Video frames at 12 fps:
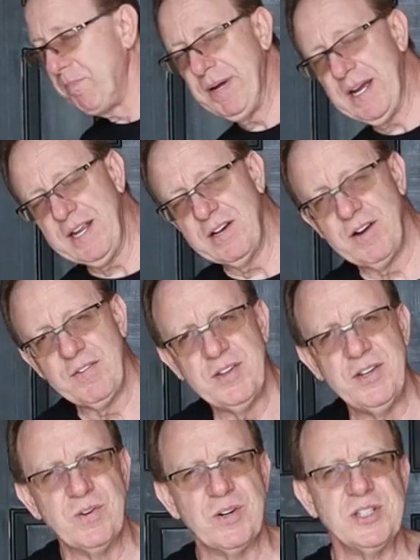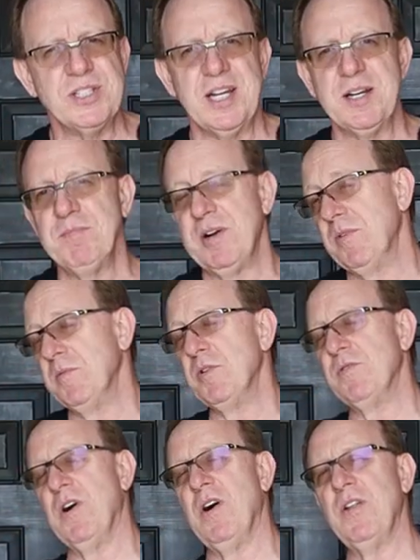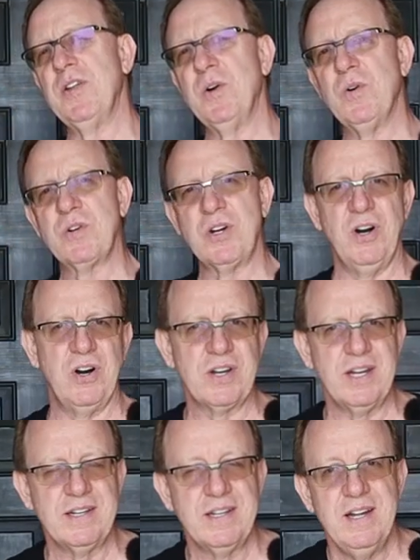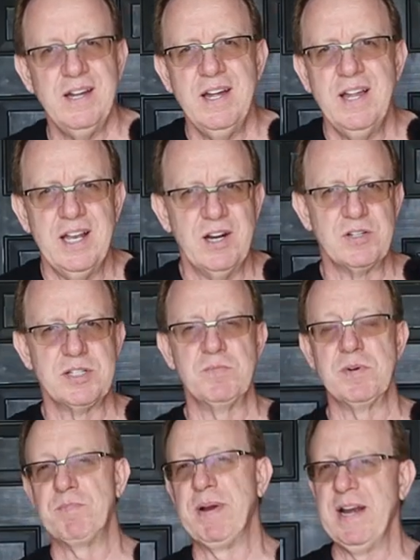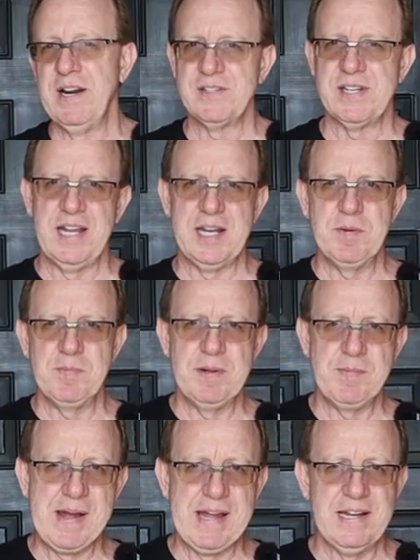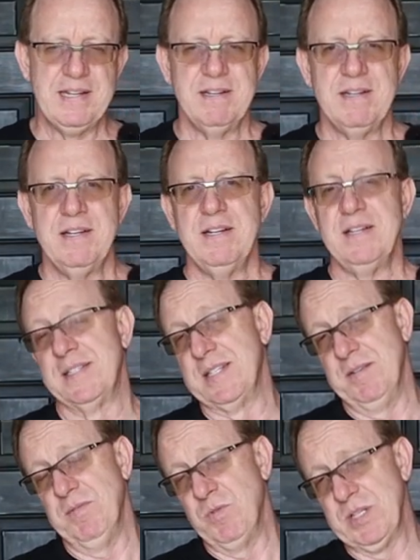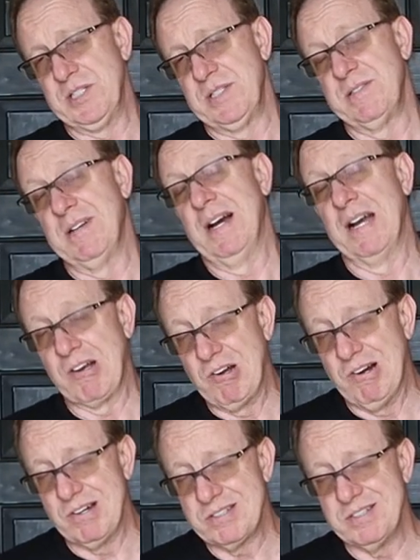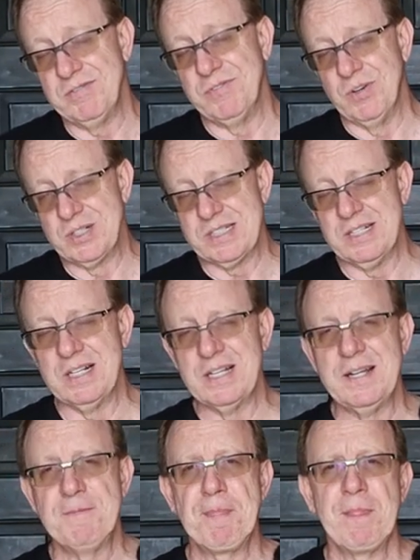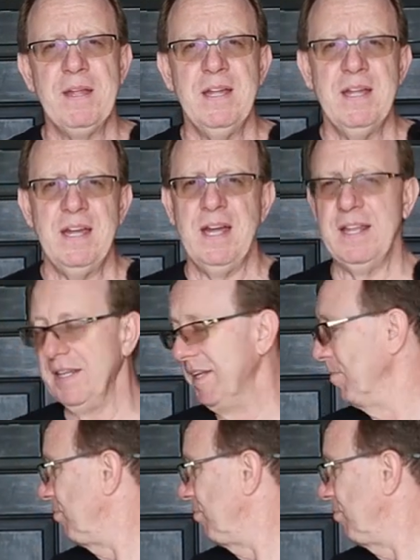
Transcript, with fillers: the paint off the door jamb. I removed all the old caulking. There are some repairs that had to be made, some of which I caused, unfortunately. And then